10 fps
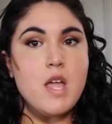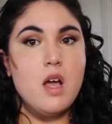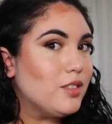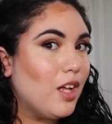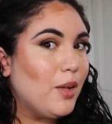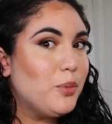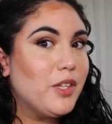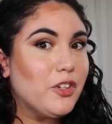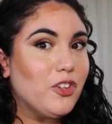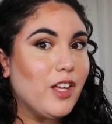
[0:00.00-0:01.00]
I saw how
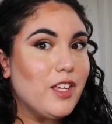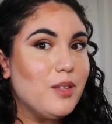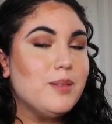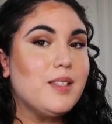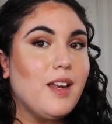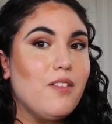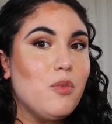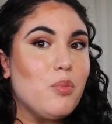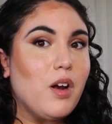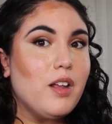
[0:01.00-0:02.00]
little I use and I
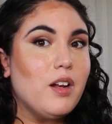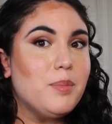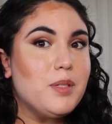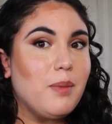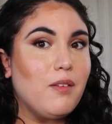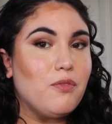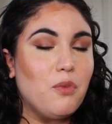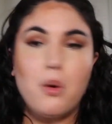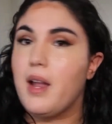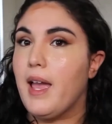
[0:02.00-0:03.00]
even brought it up to my
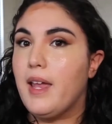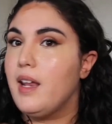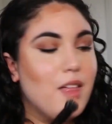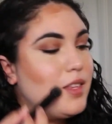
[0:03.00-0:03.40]
forehead.